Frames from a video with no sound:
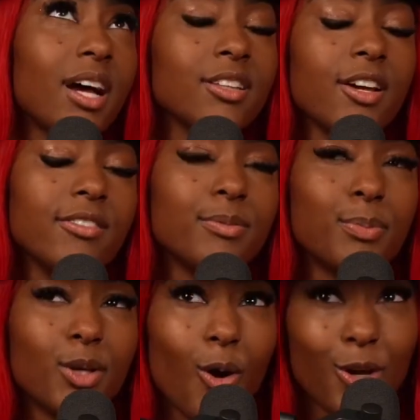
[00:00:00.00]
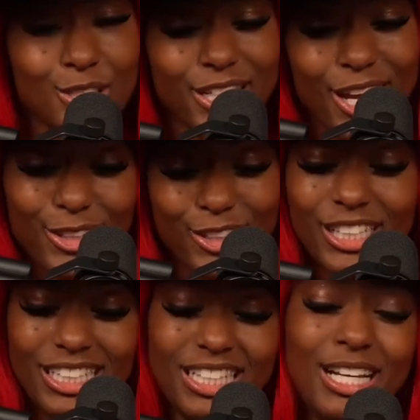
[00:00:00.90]
I love put all together
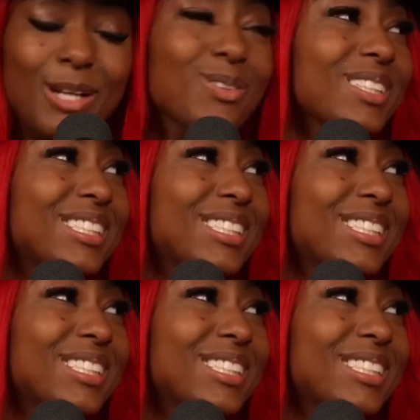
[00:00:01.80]
in one